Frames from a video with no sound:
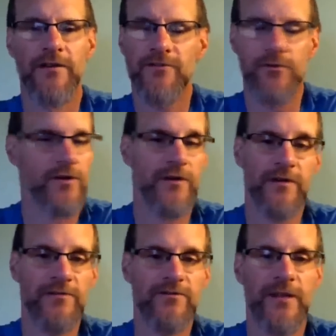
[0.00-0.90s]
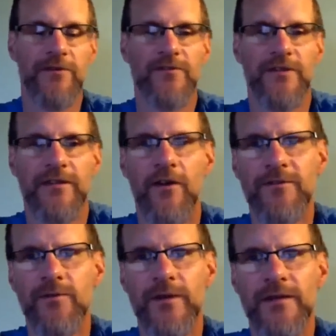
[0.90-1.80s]
so you can seamlessly go
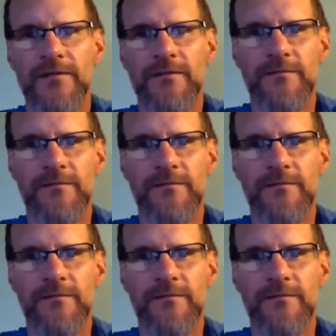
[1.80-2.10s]
between